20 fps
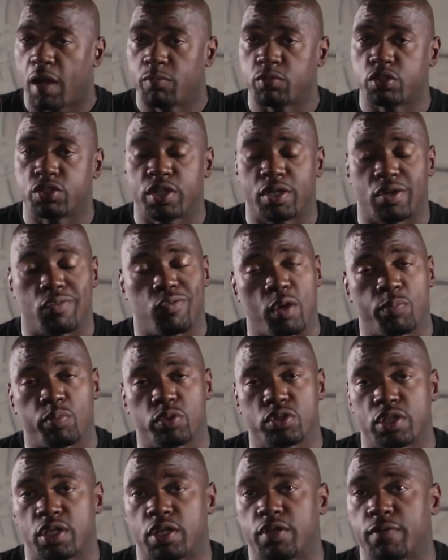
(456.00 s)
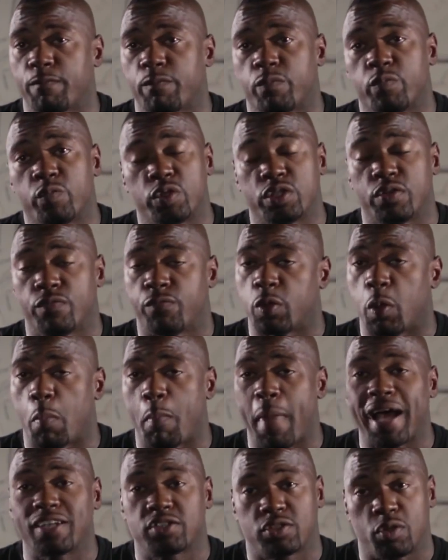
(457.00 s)
I'm just here to represent for the
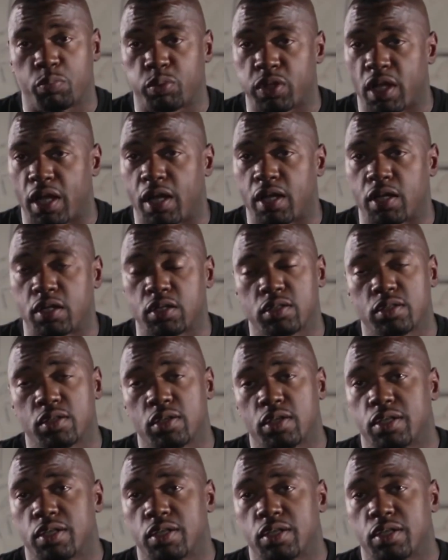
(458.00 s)
MASSterplan.